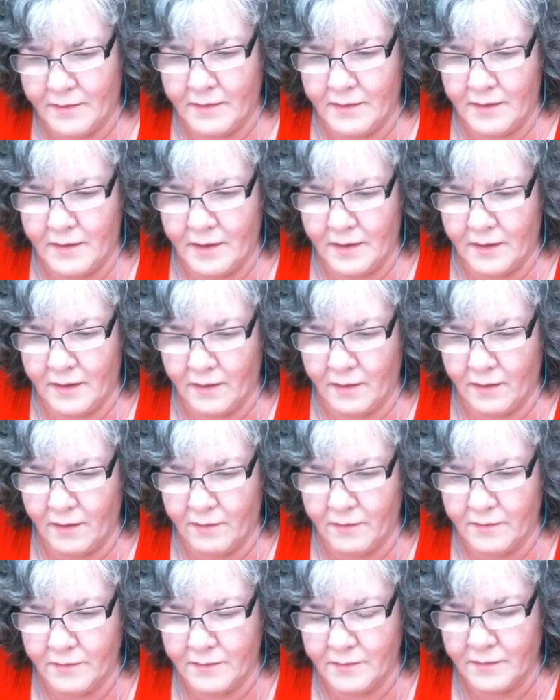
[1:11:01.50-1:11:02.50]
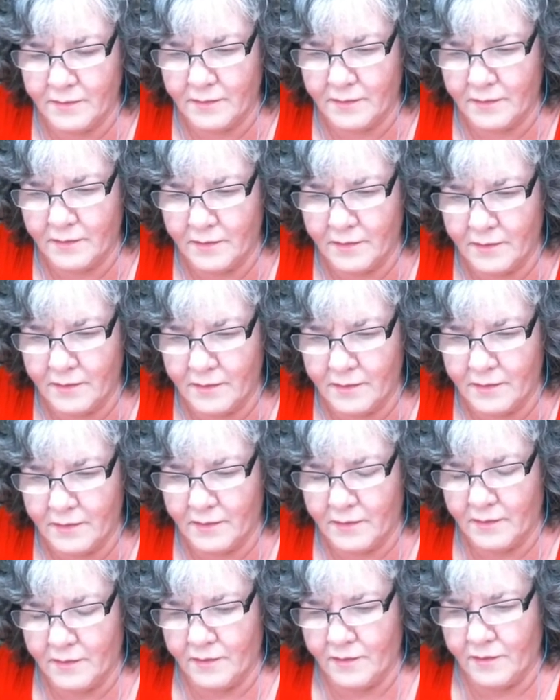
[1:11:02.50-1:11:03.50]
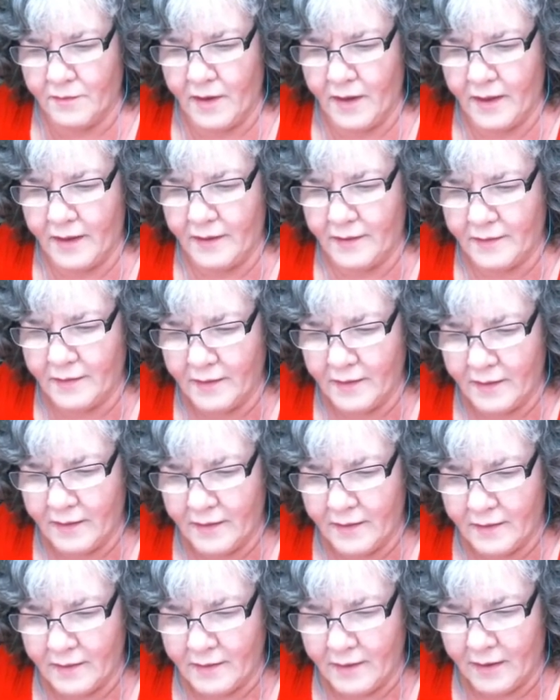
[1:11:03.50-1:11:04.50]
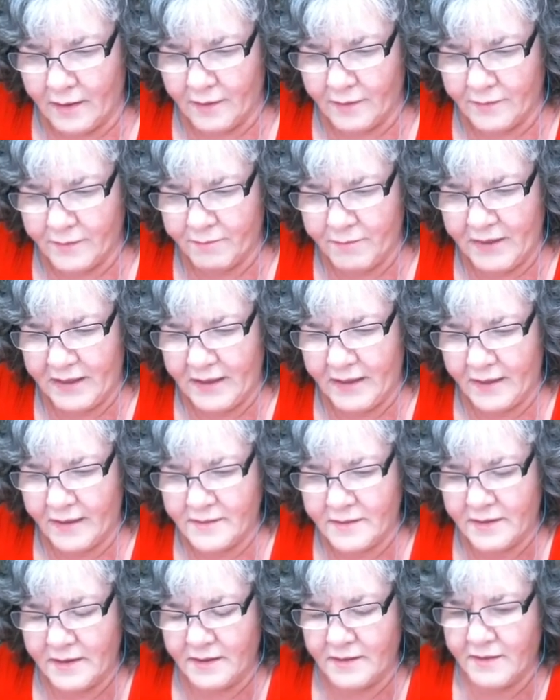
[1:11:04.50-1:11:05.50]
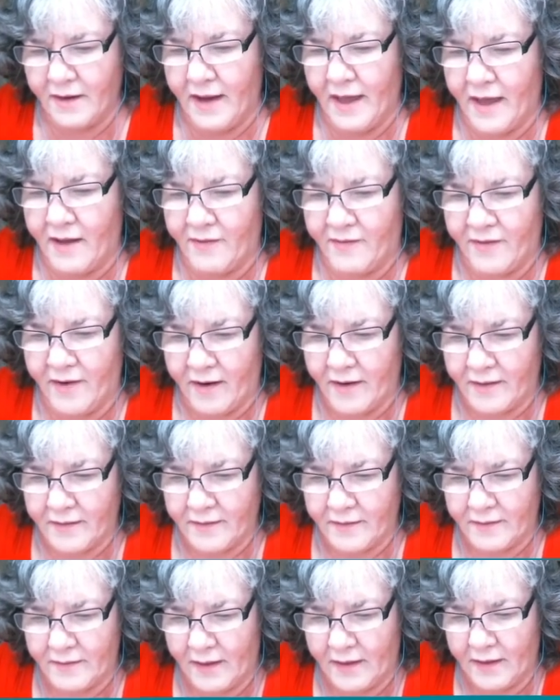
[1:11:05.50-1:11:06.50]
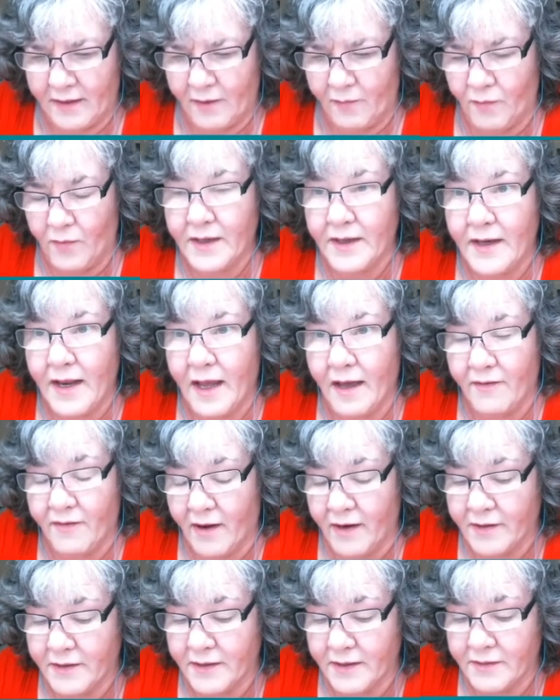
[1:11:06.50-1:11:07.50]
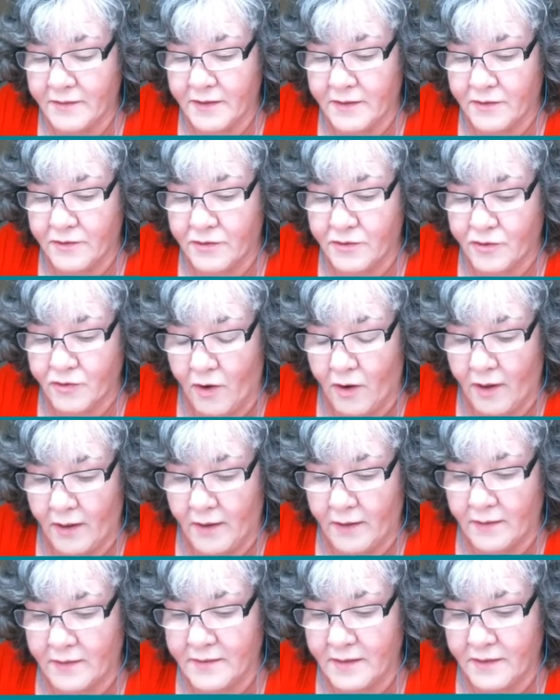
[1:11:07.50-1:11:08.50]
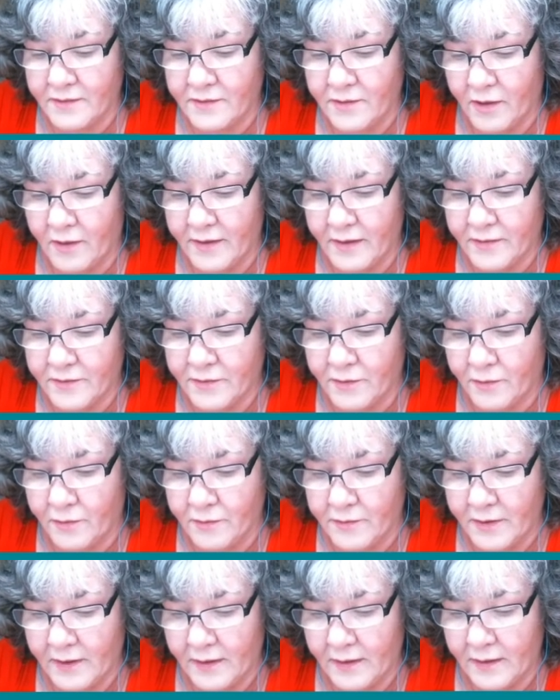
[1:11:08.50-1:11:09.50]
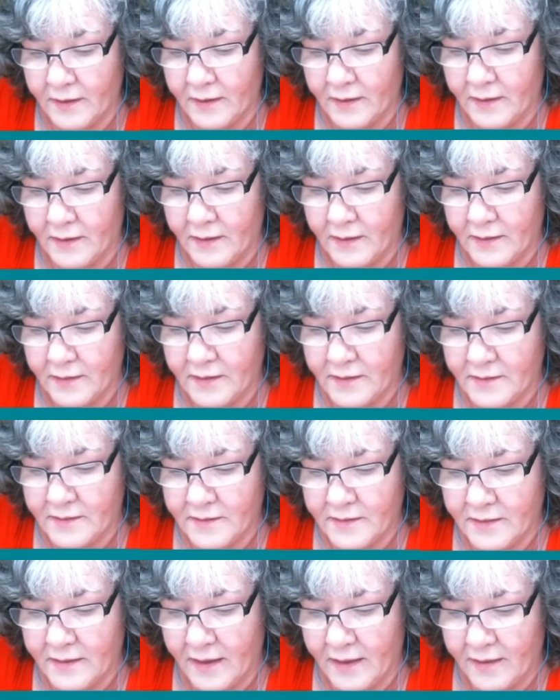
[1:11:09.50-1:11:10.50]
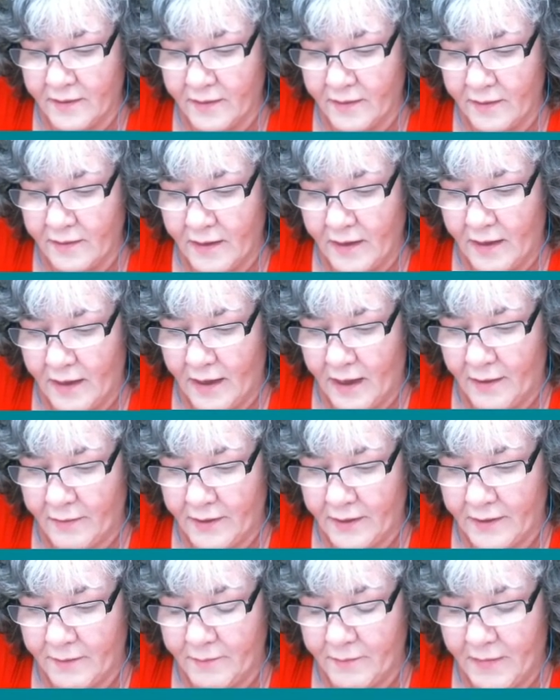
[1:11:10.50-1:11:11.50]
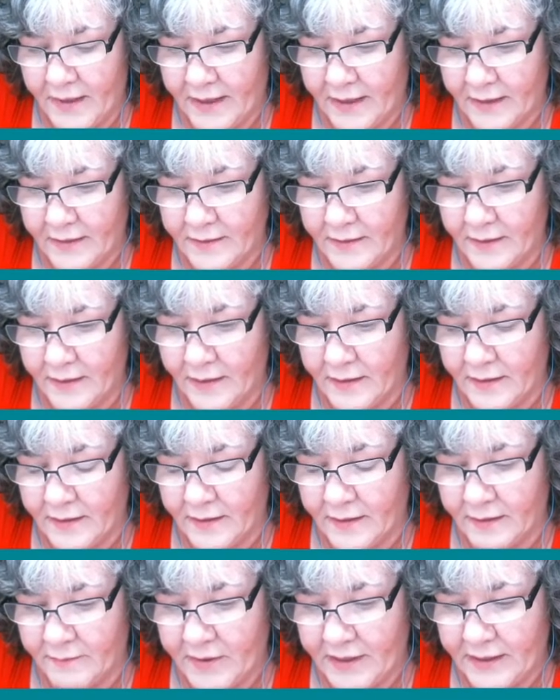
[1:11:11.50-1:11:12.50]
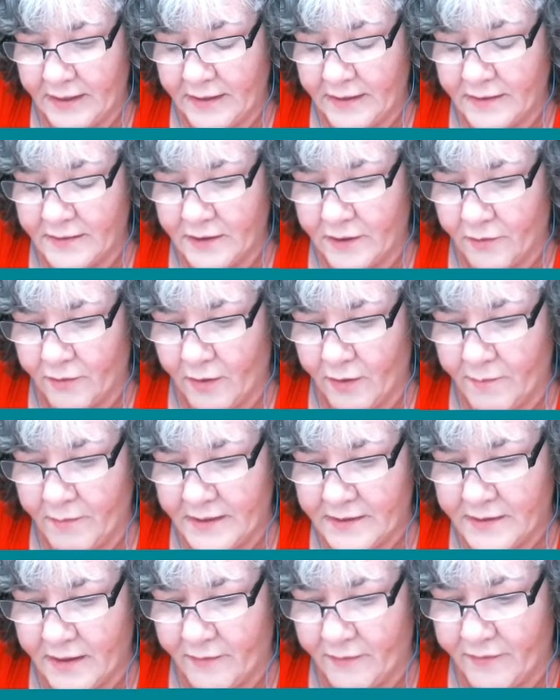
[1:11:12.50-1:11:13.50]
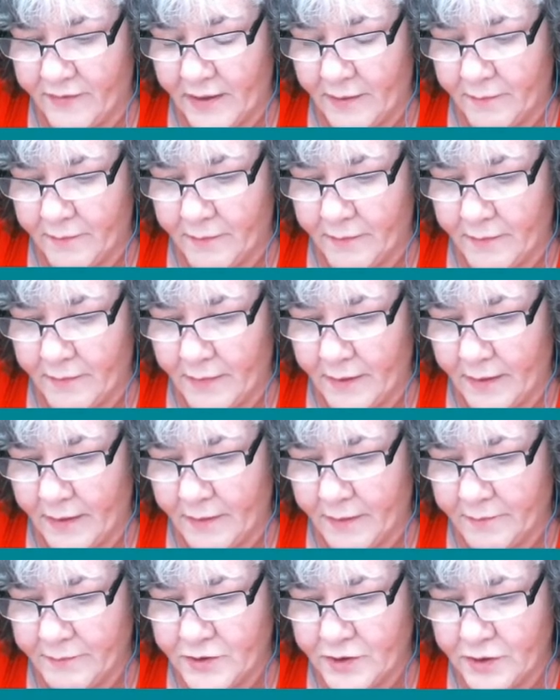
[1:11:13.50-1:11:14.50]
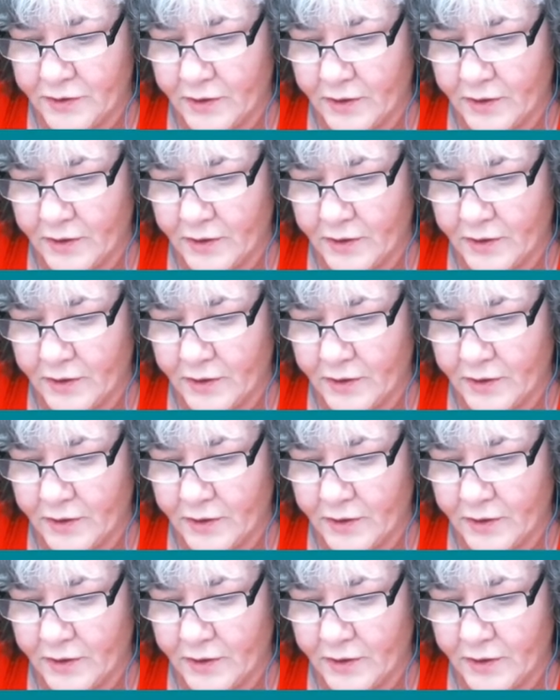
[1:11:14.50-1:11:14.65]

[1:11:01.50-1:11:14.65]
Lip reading: there you go. Right now, because these are half hard, and I want it half hard because they're strong, because that's all that's holding this together. I'm going to make it a little bit easier on myself, and I'm just